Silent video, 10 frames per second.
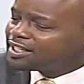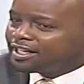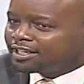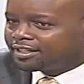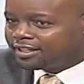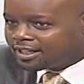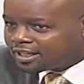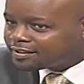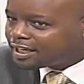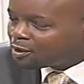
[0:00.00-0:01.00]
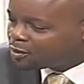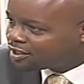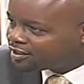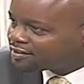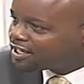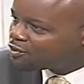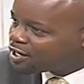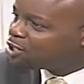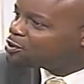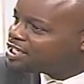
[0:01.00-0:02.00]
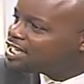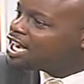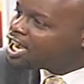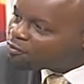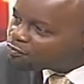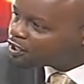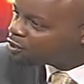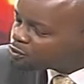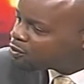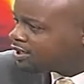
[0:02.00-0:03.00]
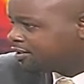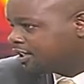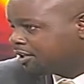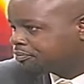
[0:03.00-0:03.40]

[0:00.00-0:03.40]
that NASA lawyers and Raila Odinga have failed to answer.